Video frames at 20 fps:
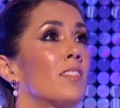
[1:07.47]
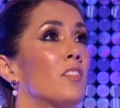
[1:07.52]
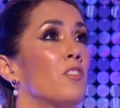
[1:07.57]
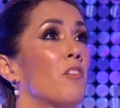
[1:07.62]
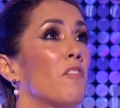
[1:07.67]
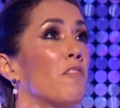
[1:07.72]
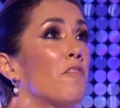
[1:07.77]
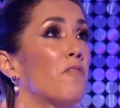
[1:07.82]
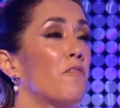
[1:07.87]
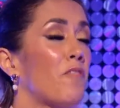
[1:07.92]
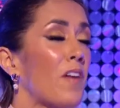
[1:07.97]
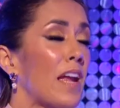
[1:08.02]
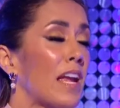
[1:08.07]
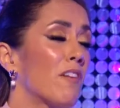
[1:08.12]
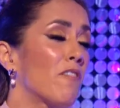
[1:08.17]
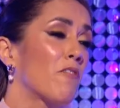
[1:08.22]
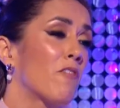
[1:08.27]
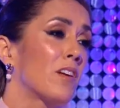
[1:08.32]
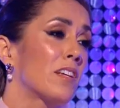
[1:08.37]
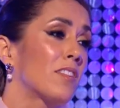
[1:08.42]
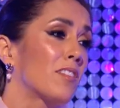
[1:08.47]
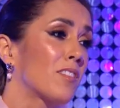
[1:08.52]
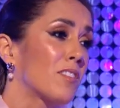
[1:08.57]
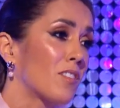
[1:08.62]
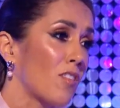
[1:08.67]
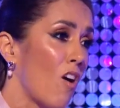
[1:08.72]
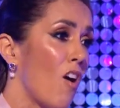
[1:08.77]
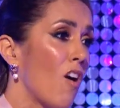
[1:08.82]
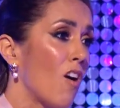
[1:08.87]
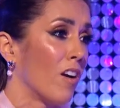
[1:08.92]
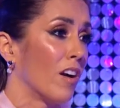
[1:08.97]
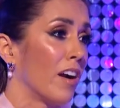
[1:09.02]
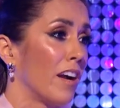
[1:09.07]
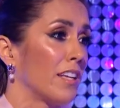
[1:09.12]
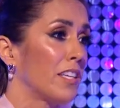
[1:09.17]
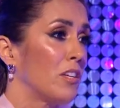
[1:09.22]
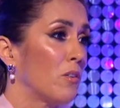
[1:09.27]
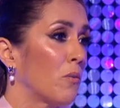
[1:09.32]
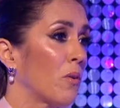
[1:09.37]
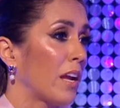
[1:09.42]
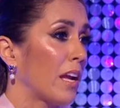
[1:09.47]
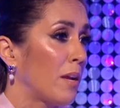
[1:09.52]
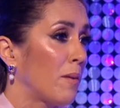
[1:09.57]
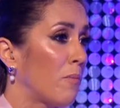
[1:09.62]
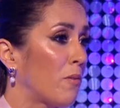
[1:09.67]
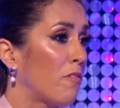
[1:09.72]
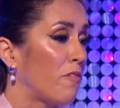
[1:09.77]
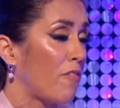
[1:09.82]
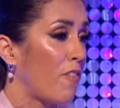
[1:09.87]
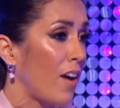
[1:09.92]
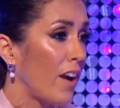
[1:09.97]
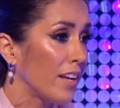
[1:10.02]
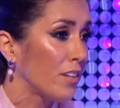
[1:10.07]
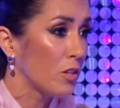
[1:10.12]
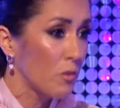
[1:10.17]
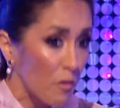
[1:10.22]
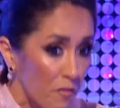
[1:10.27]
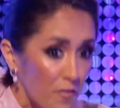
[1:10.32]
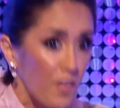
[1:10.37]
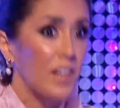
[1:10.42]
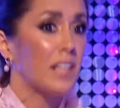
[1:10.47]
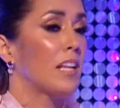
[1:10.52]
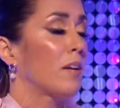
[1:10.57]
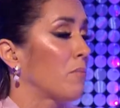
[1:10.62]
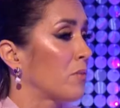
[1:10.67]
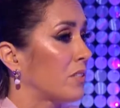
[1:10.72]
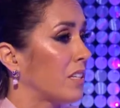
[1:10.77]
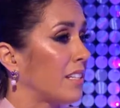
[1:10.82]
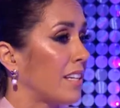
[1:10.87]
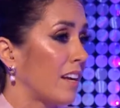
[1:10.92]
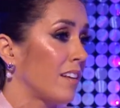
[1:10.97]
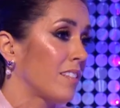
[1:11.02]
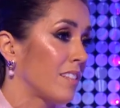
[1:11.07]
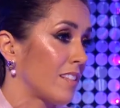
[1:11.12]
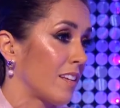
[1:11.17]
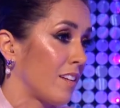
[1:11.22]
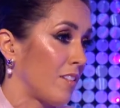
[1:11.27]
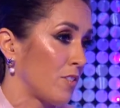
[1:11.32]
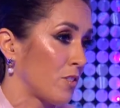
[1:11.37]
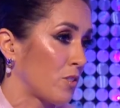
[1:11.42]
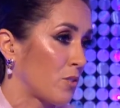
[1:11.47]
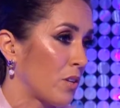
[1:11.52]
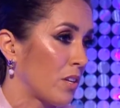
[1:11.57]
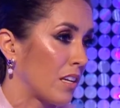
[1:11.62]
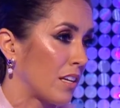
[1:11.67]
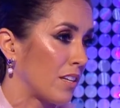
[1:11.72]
your favourite song and you were finally able to dance it on Strictly.